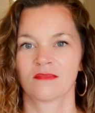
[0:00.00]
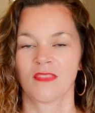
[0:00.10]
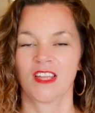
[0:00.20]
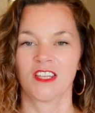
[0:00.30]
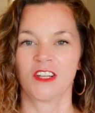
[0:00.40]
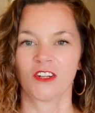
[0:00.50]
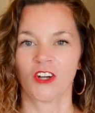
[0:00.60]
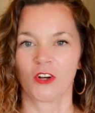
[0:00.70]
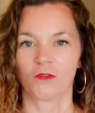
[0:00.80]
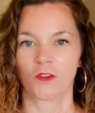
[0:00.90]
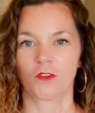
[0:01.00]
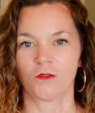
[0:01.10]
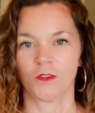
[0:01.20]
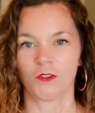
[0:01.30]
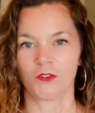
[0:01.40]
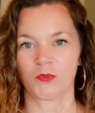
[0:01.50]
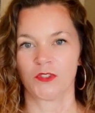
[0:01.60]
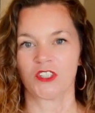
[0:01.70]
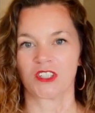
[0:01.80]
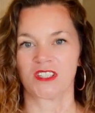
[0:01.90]
And here are vocal folds
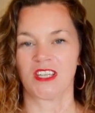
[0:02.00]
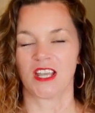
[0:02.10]
with just the